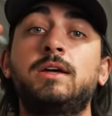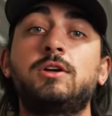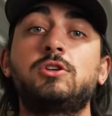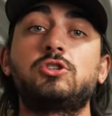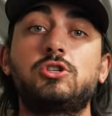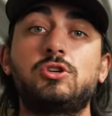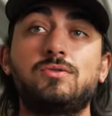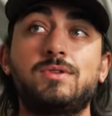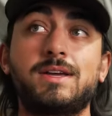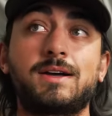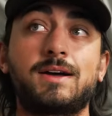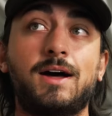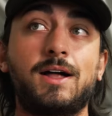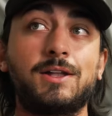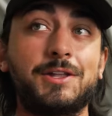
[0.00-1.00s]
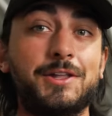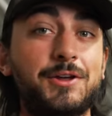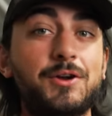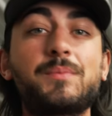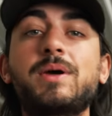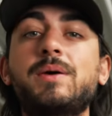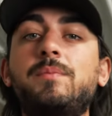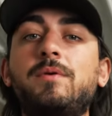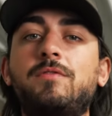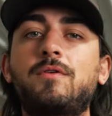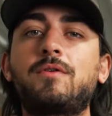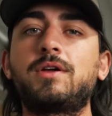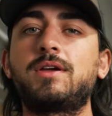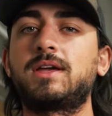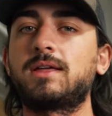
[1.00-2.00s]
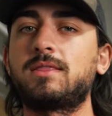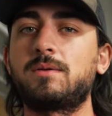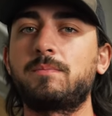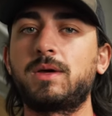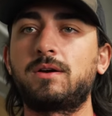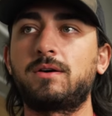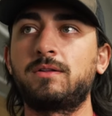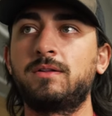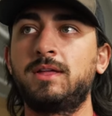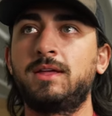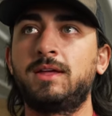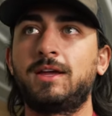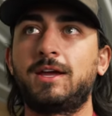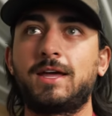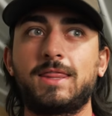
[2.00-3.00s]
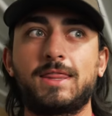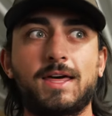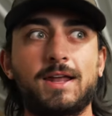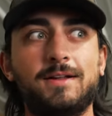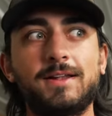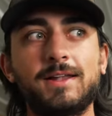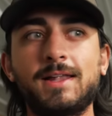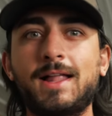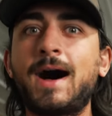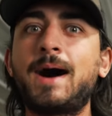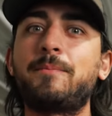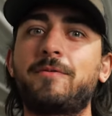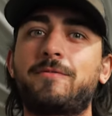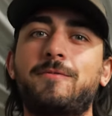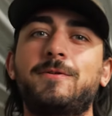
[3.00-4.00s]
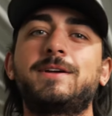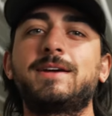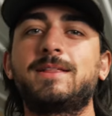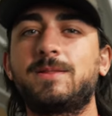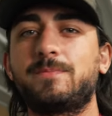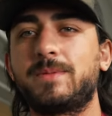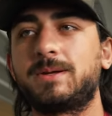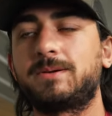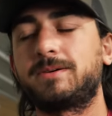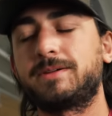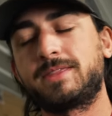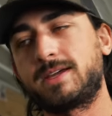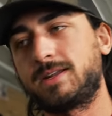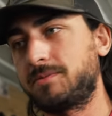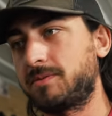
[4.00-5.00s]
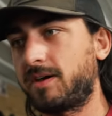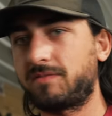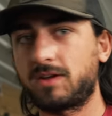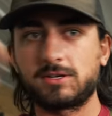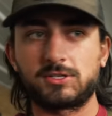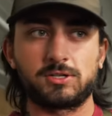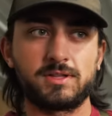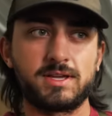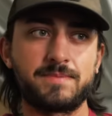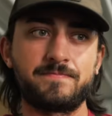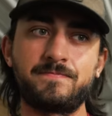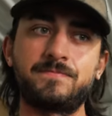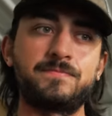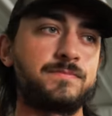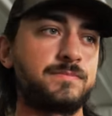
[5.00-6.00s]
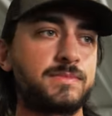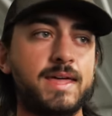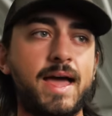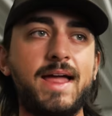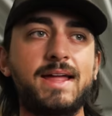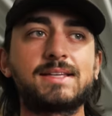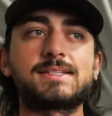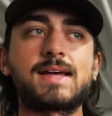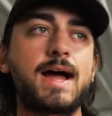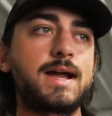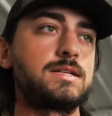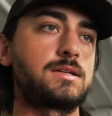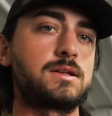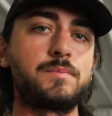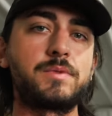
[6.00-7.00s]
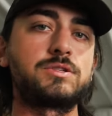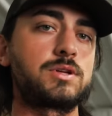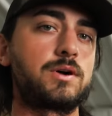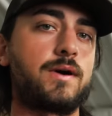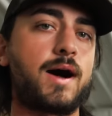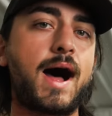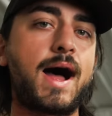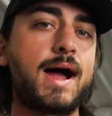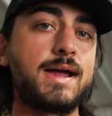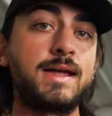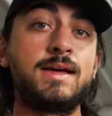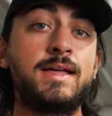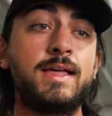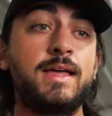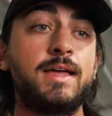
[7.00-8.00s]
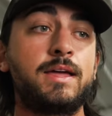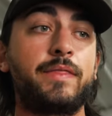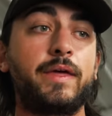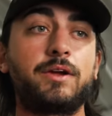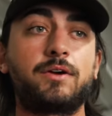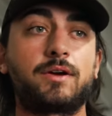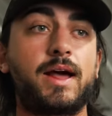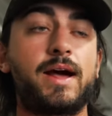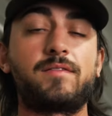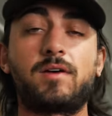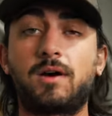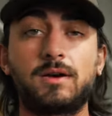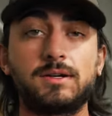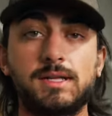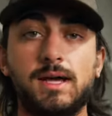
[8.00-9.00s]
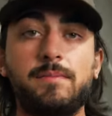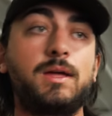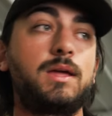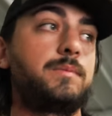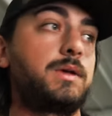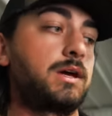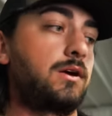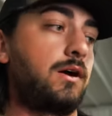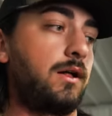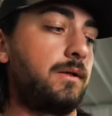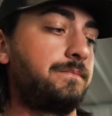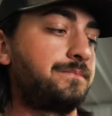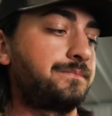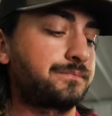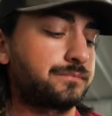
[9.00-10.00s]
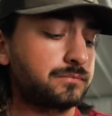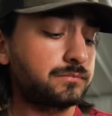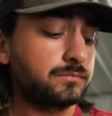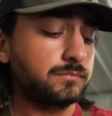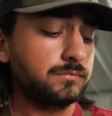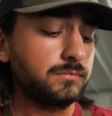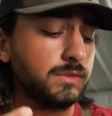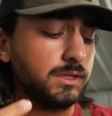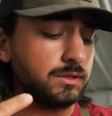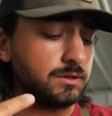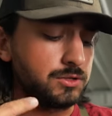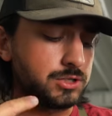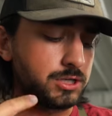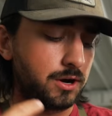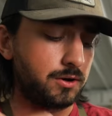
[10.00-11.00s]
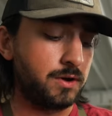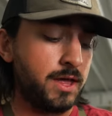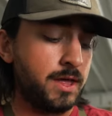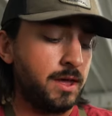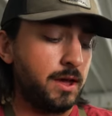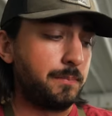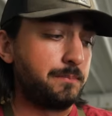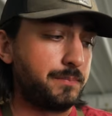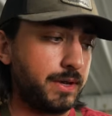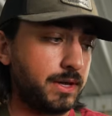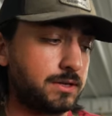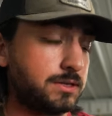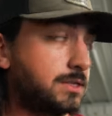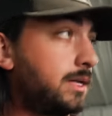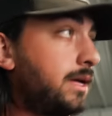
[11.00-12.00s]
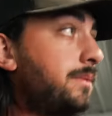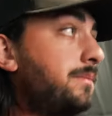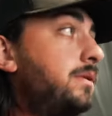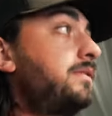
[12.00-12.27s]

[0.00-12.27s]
shooting a little bit before you get in the middle, and then a lot before you get in the middle. And then eventually that anxiety is gonna be so high that you're gonna have a hard time aiming at all. So, big tip.